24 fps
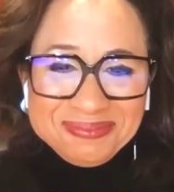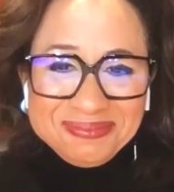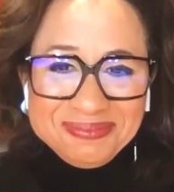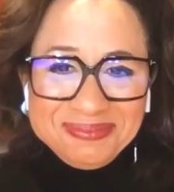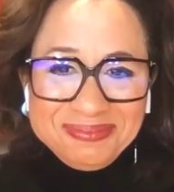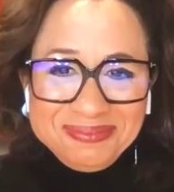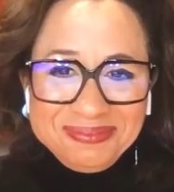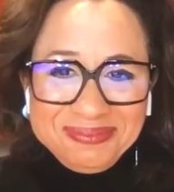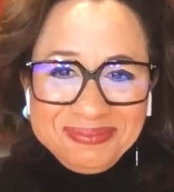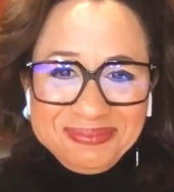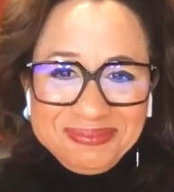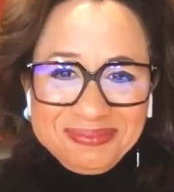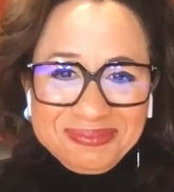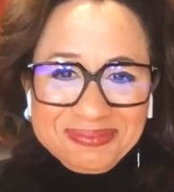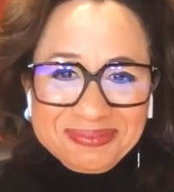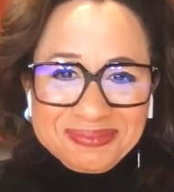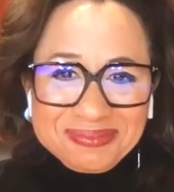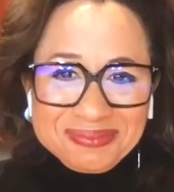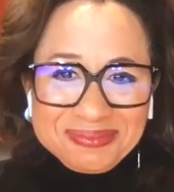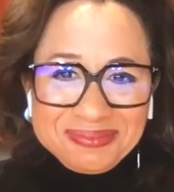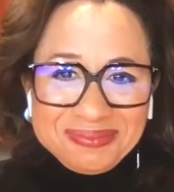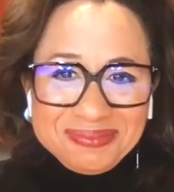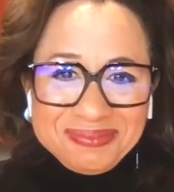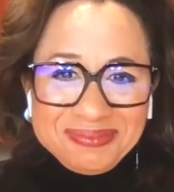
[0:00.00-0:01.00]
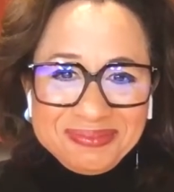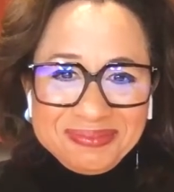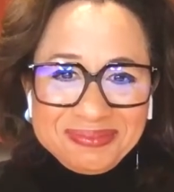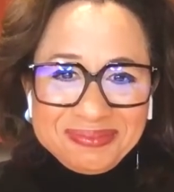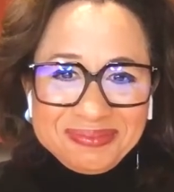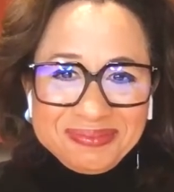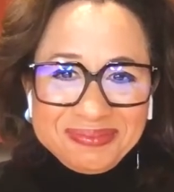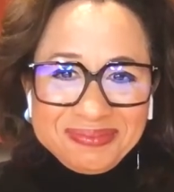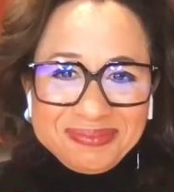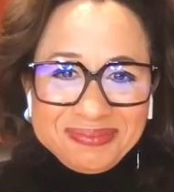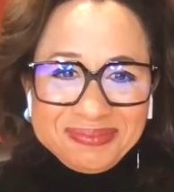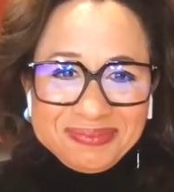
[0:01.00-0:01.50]

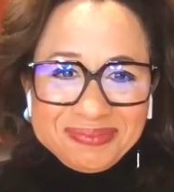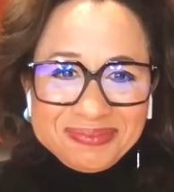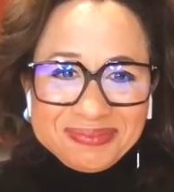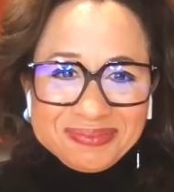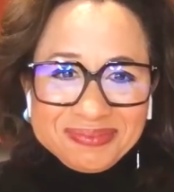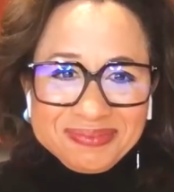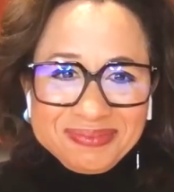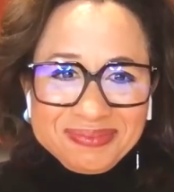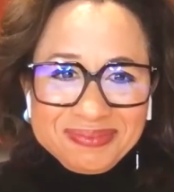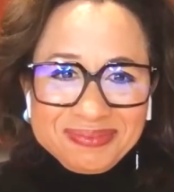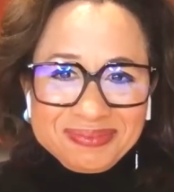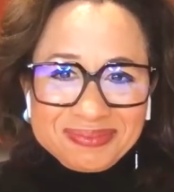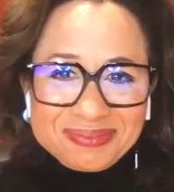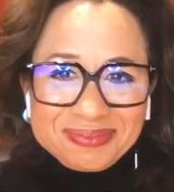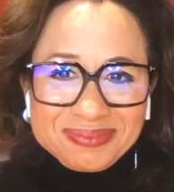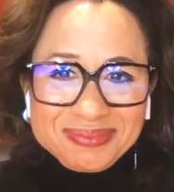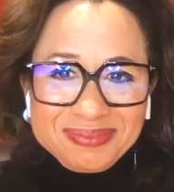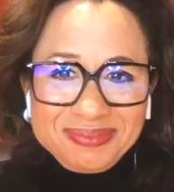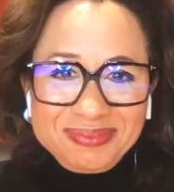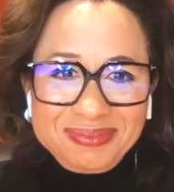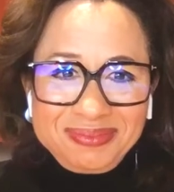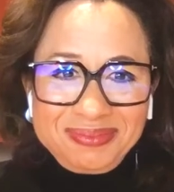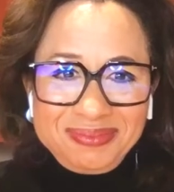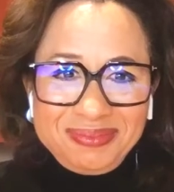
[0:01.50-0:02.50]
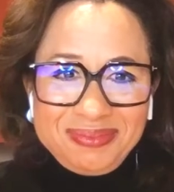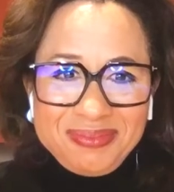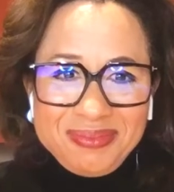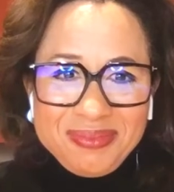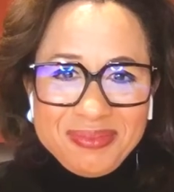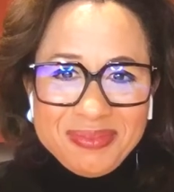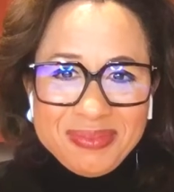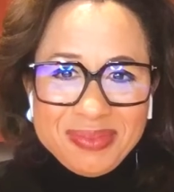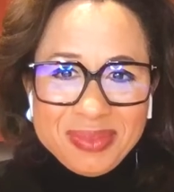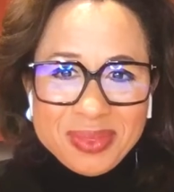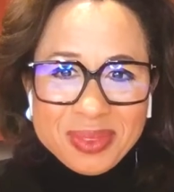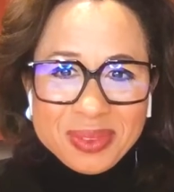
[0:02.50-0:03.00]

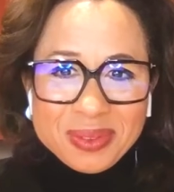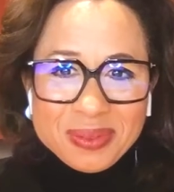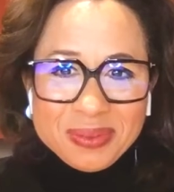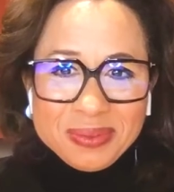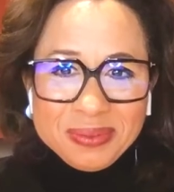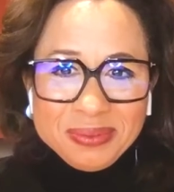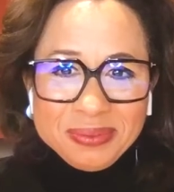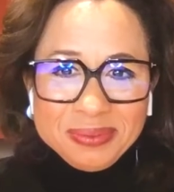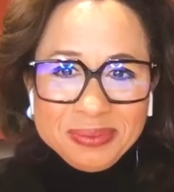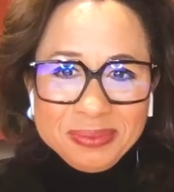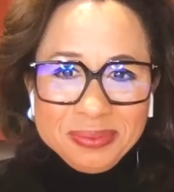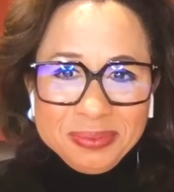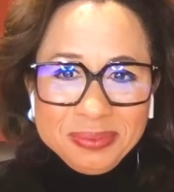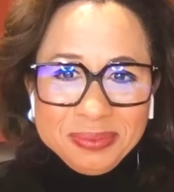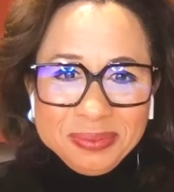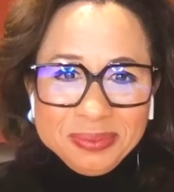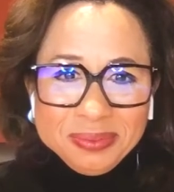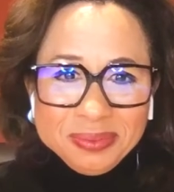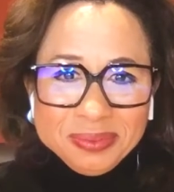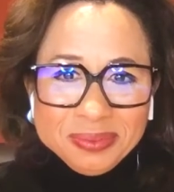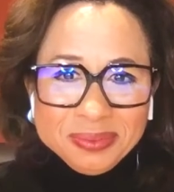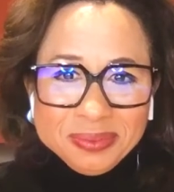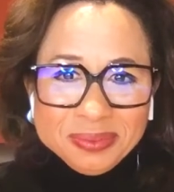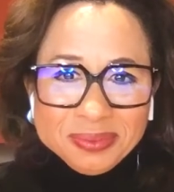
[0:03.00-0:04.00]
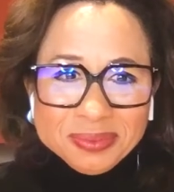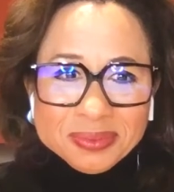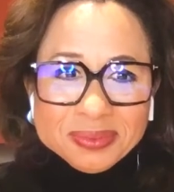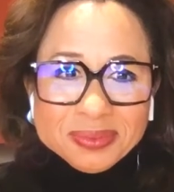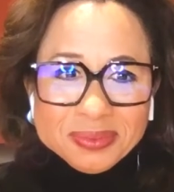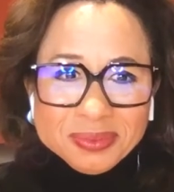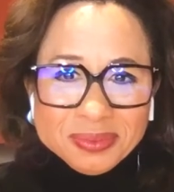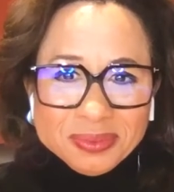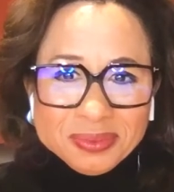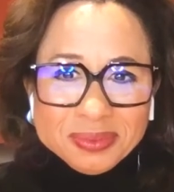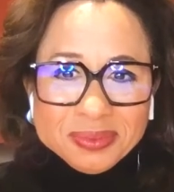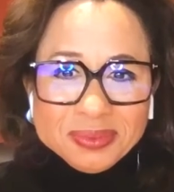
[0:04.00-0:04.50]

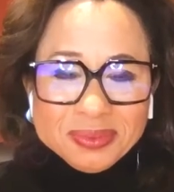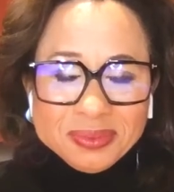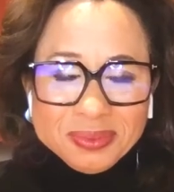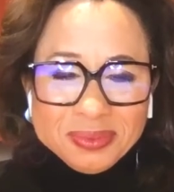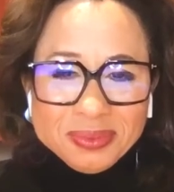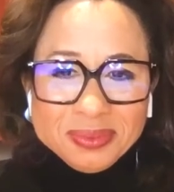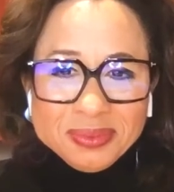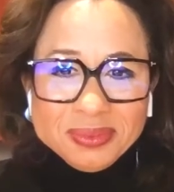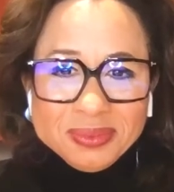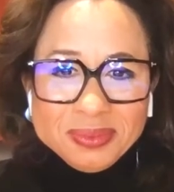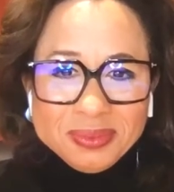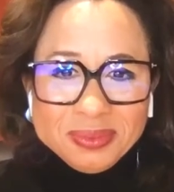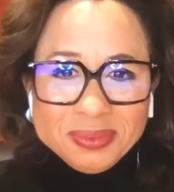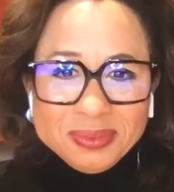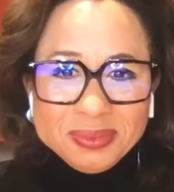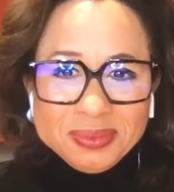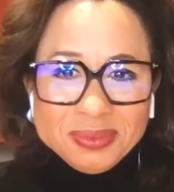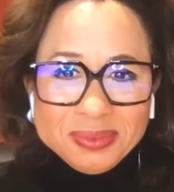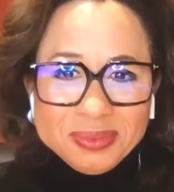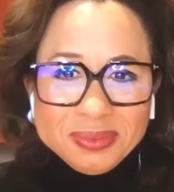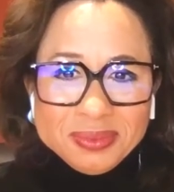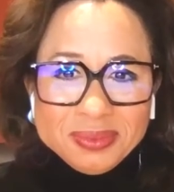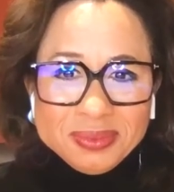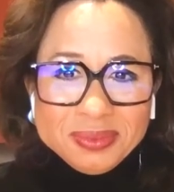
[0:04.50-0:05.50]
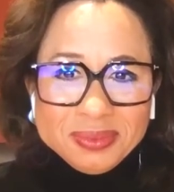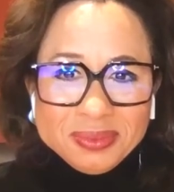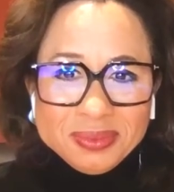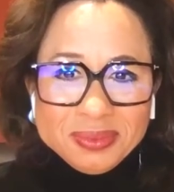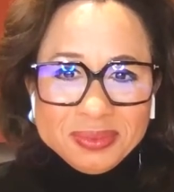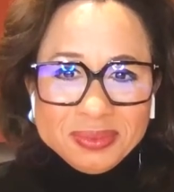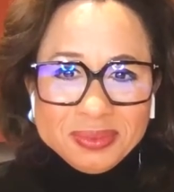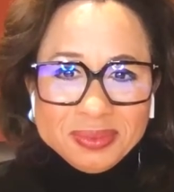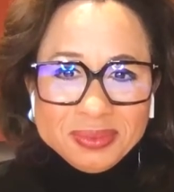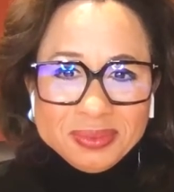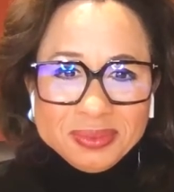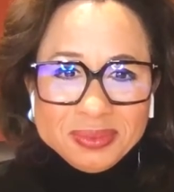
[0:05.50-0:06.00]

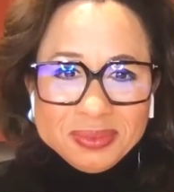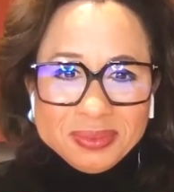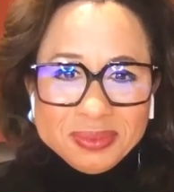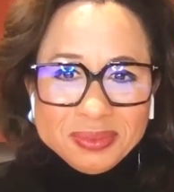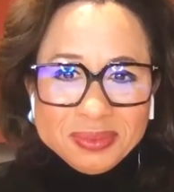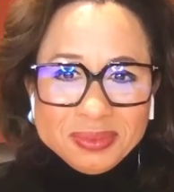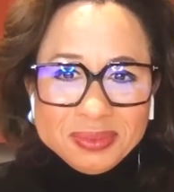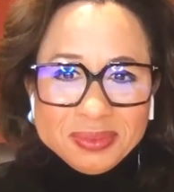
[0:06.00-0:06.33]
No words are spoken by the person on screen.